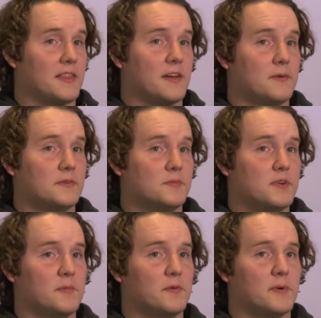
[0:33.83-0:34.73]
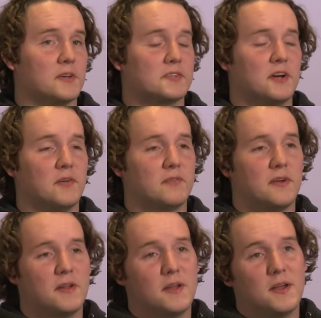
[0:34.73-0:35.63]
those people myself.
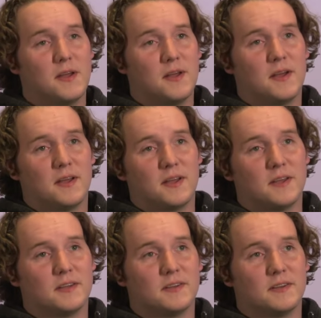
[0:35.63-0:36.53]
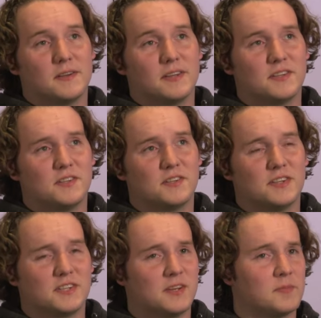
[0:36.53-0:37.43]
And
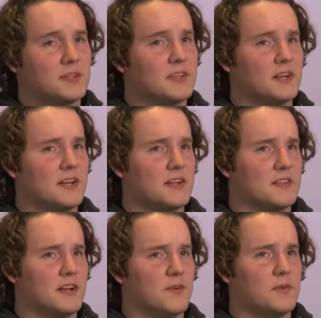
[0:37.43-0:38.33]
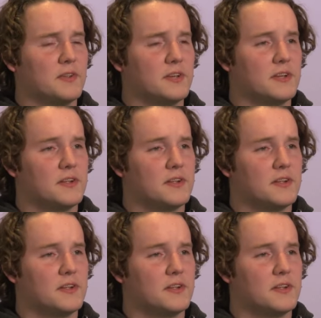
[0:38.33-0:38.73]
it's something that I really